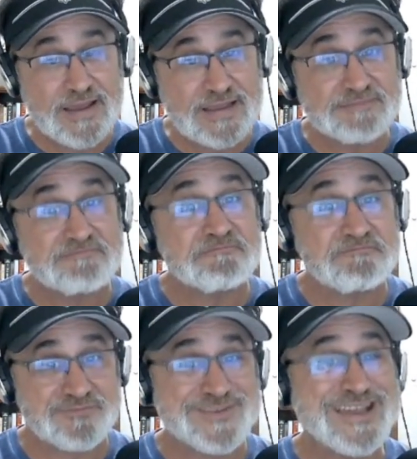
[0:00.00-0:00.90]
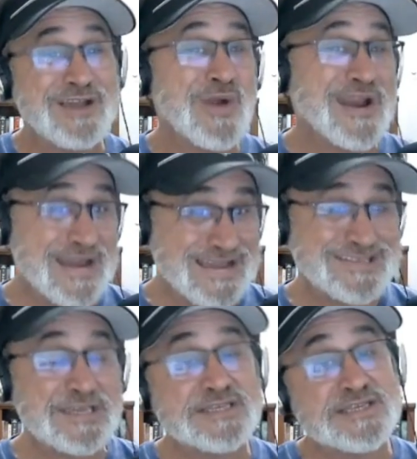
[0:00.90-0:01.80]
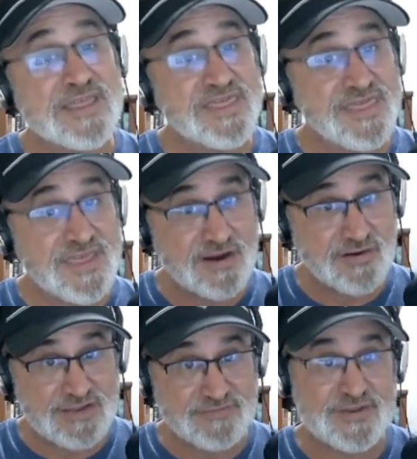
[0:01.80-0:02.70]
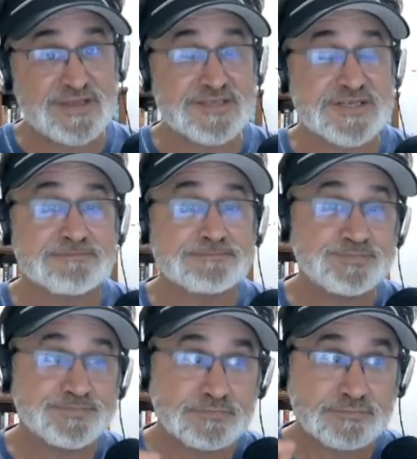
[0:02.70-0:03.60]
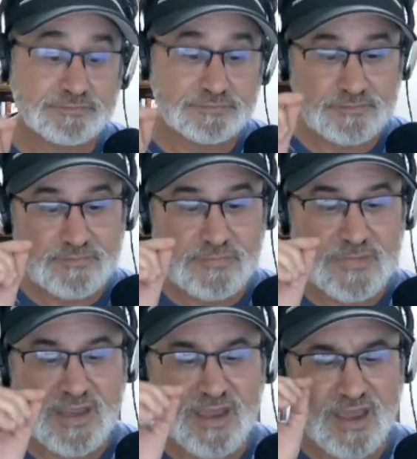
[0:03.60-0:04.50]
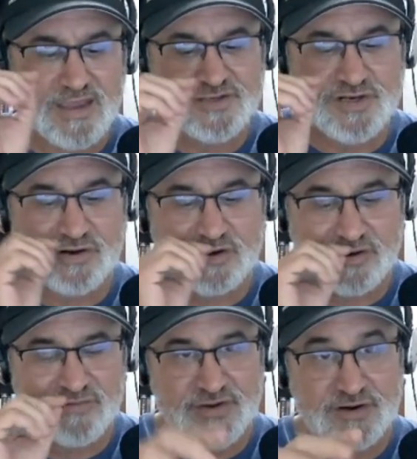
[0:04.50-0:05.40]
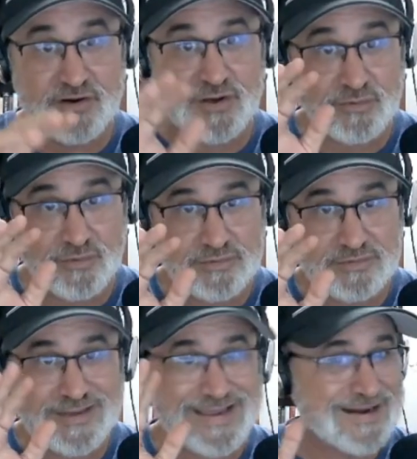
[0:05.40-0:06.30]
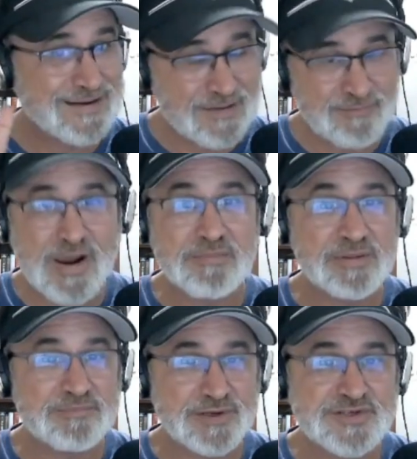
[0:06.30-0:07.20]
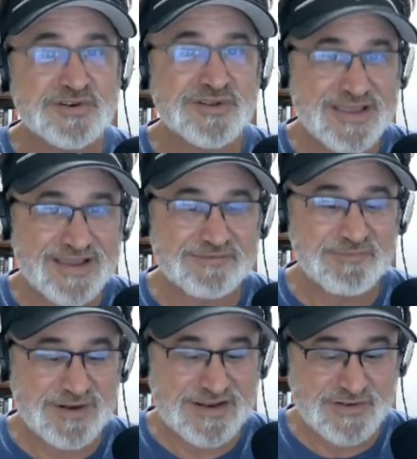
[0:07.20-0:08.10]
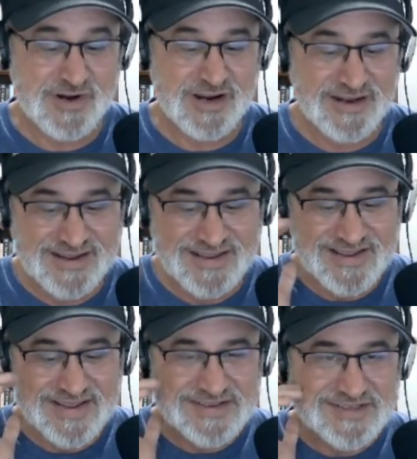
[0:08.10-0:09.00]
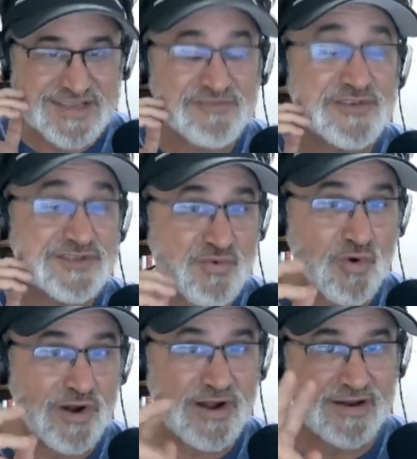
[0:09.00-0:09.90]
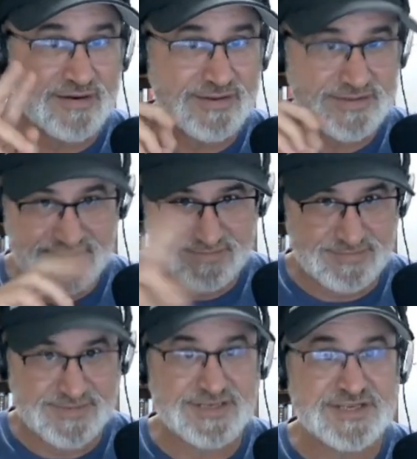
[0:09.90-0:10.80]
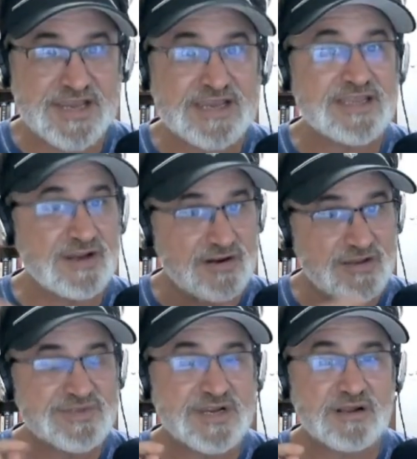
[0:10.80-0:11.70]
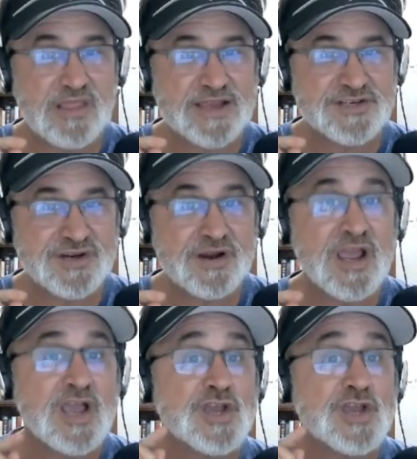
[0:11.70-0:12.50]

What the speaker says: Right? Segue nicely into their defense. Ejiro Avero, and I'm probably butchering that, but I tried. He's the defense coordinator. It's his second year. He was there last year.